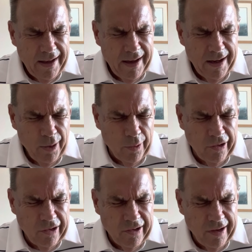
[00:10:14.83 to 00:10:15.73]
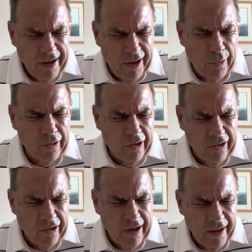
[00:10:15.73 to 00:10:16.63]
Lord, just use
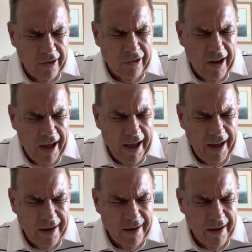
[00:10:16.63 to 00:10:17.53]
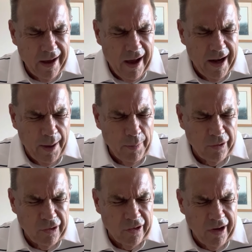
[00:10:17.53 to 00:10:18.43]
us this day, and God, help
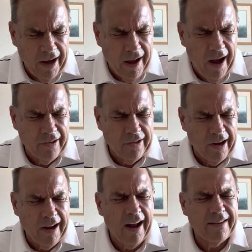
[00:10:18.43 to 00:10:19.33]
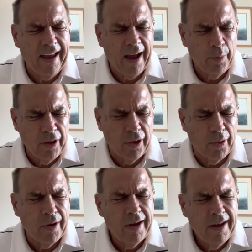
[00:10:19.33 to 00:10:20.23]
us to stay in constant contact with
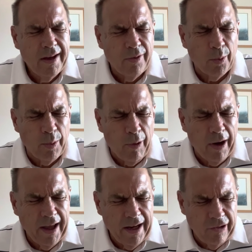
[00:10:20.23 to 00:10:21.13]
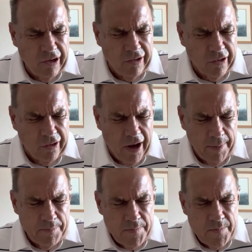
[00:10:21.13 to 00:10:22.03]
you. For we pray it in Jesus' name.
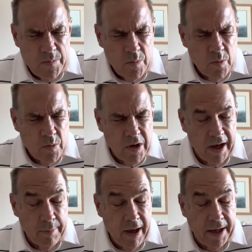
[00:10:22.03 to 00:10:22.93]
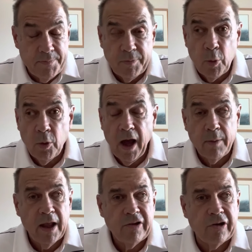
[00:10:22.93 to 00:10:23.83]
Amen. Well, God
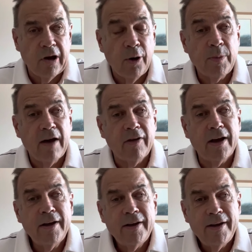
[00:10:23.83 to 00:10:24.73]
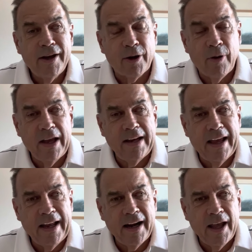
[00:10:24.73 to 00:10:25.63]
bless you. I hope you have a great
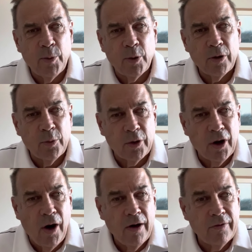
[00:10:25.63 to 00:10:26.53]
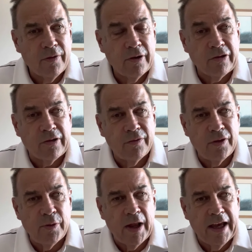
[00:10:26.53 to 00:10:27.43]
day today. We're gone for just a
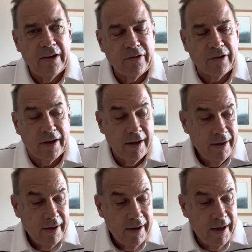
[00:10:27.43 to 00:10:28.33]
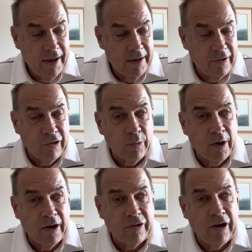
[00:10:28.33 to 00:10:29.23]
few days, and I just
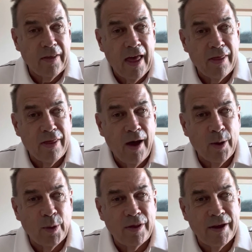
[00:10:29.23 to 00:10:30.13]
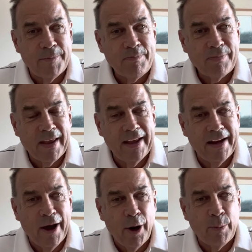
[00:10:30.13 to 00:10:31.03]
wanted to share that thought with you, and
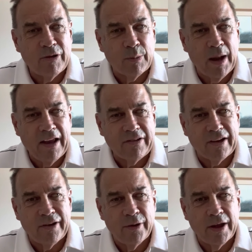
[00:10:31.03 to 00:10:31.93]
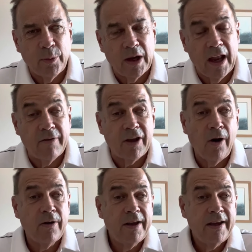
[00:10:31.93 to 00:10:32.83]
I hope it's a blessing to you. We love
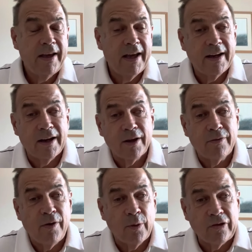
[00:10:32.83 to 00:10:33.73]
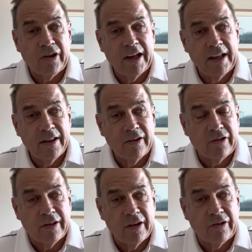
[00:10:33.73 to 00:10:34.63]
y'all, and I look forward to seeing you
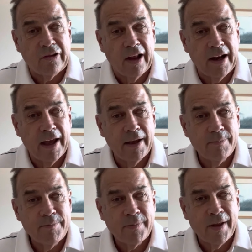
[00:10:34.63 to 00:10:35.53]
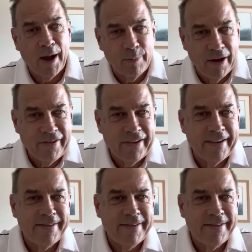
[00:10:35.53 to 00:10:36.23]
this Sunday. God bless you.